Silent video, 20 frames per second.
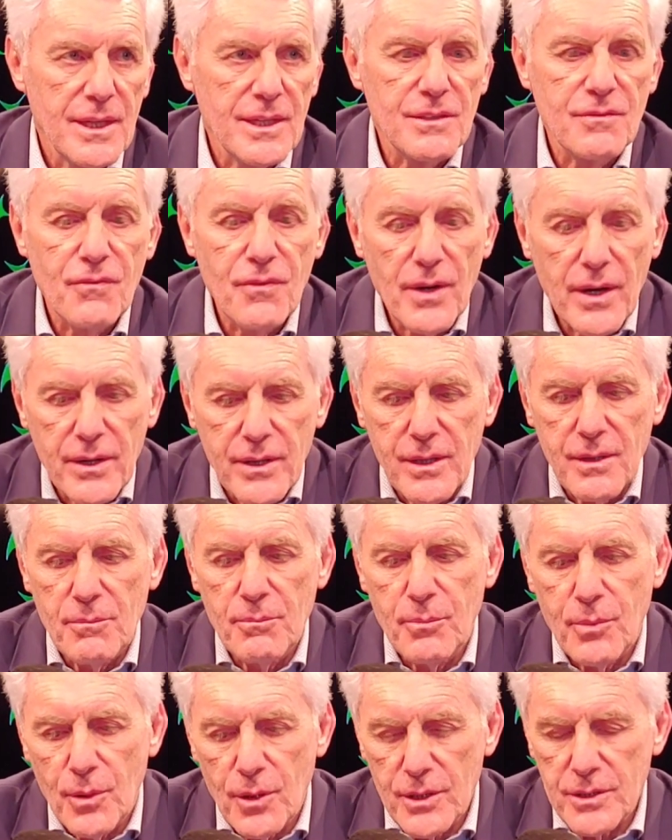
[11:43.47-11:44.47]
It's very
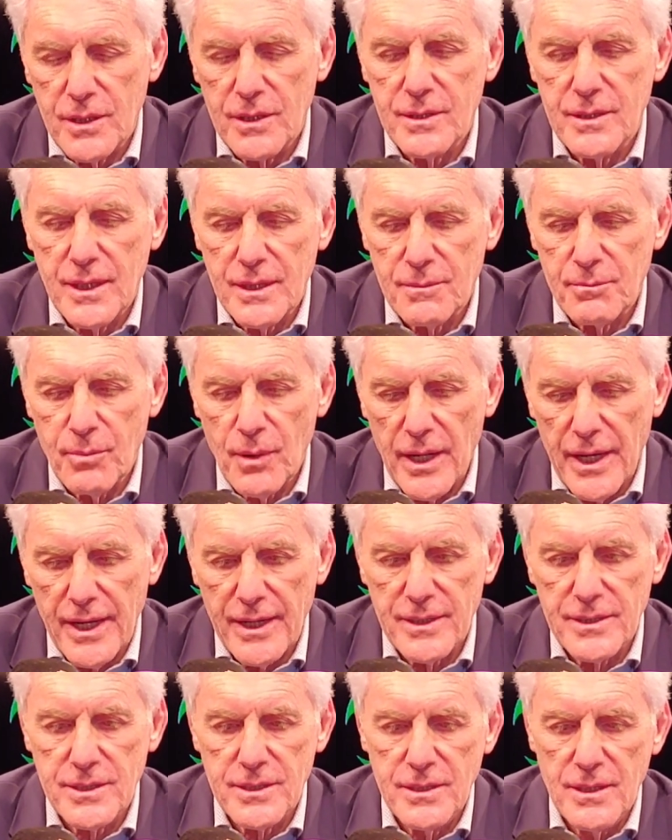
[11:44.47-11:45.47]
important that
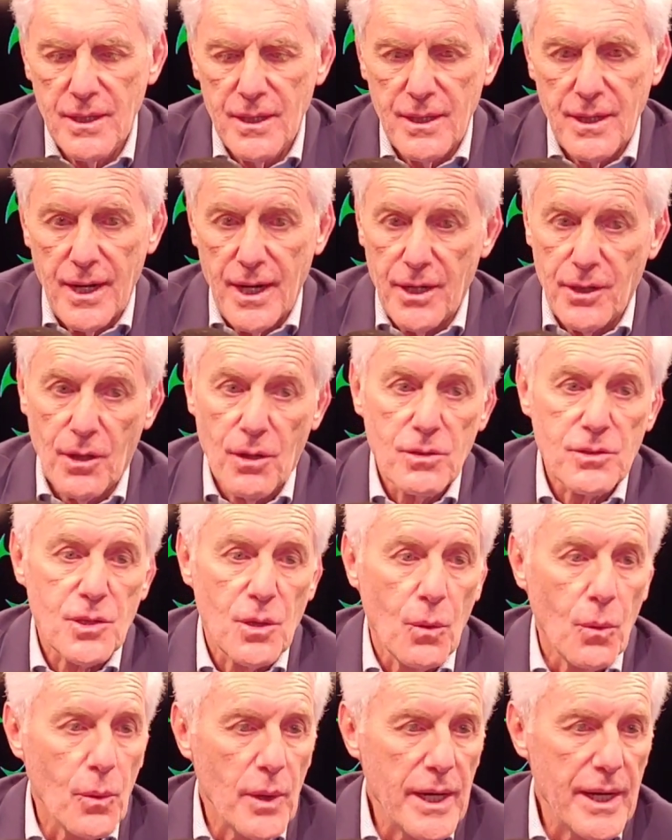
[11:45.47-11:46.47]
players and
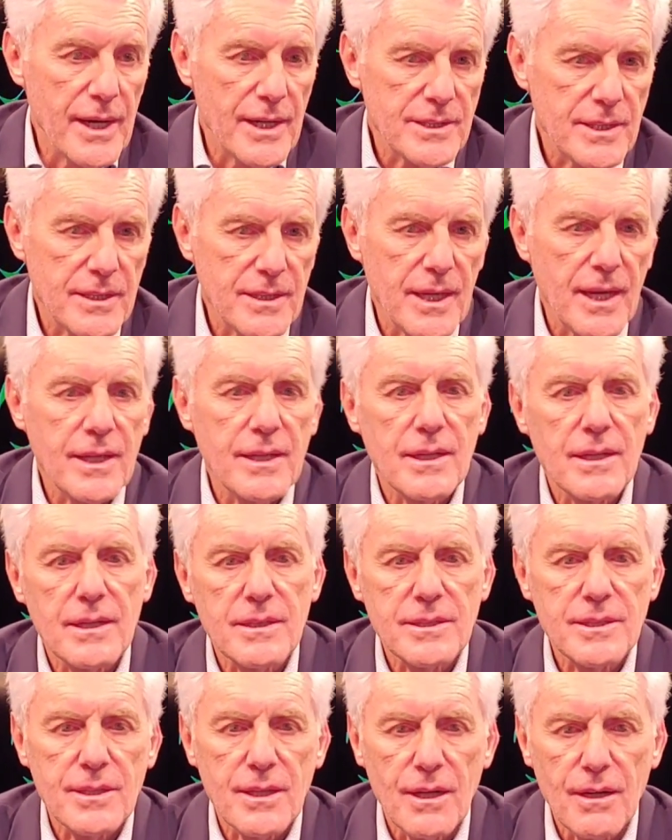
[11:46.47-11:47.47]
also we as a
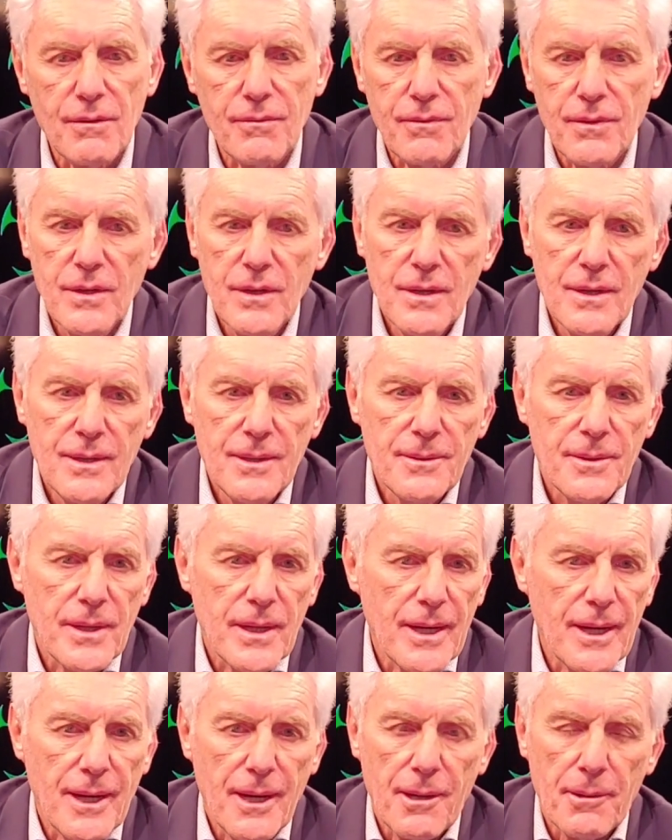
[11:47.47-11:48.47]
technical staff
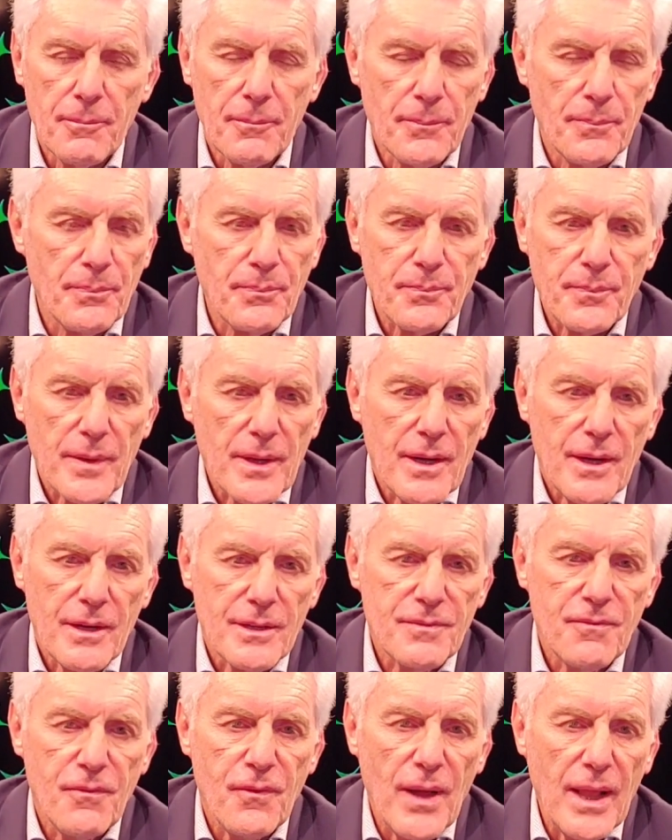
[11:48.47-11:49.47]
um,
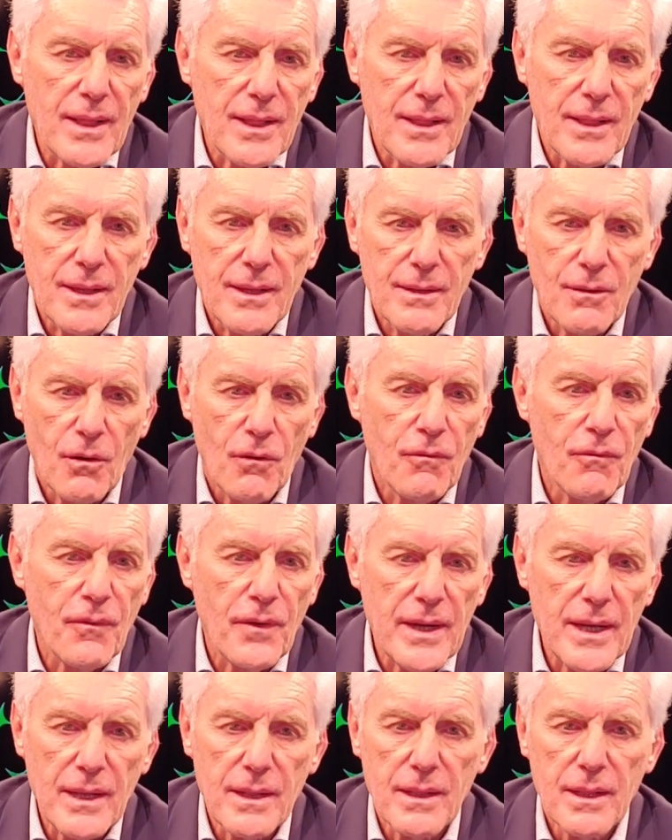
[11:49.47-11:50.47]
uh, or
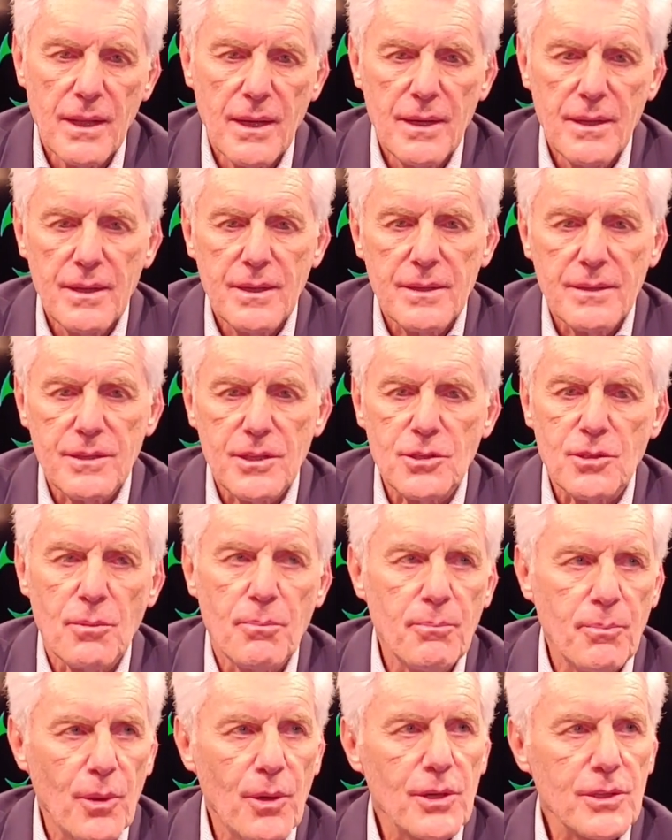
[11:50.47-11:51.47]
feel the
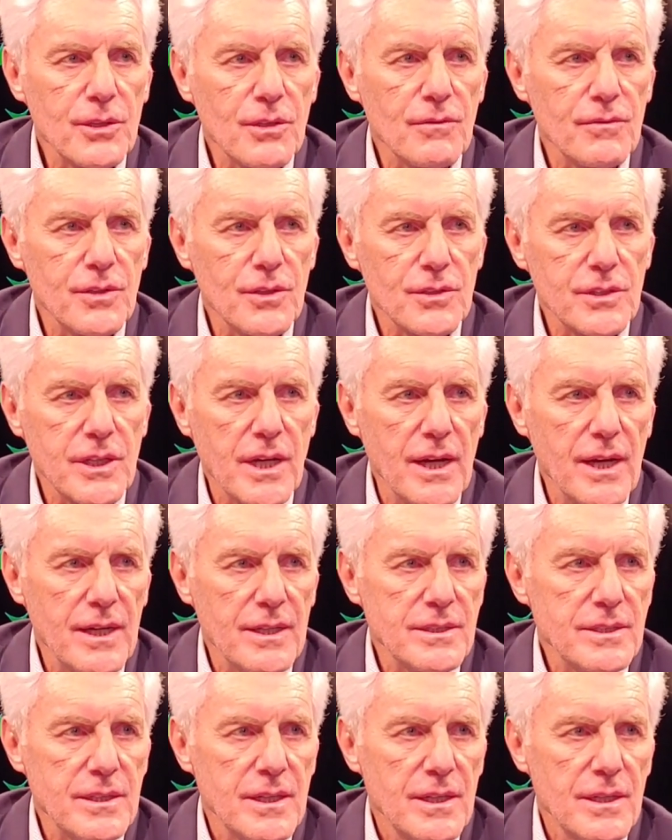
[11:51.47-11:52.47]
support of those
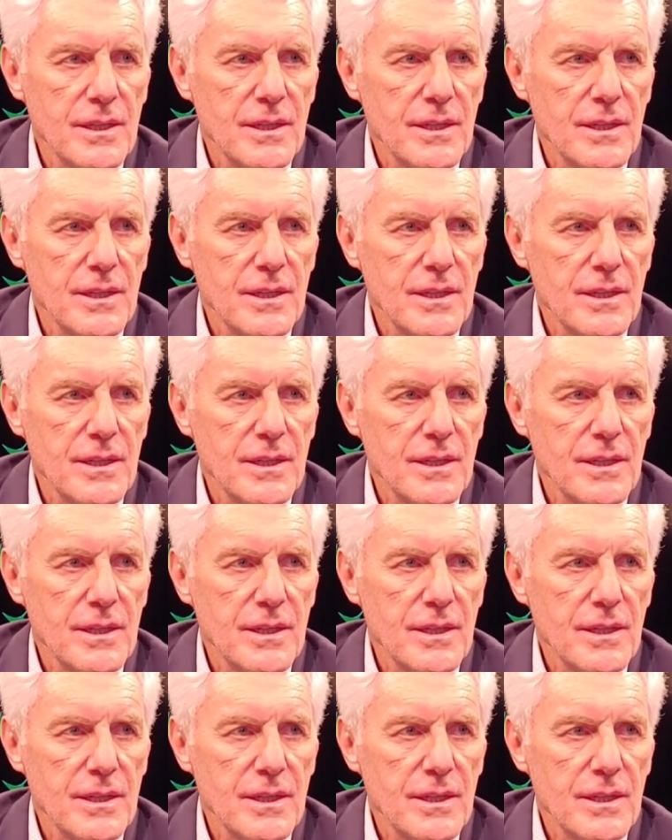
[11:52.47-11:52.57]
guys.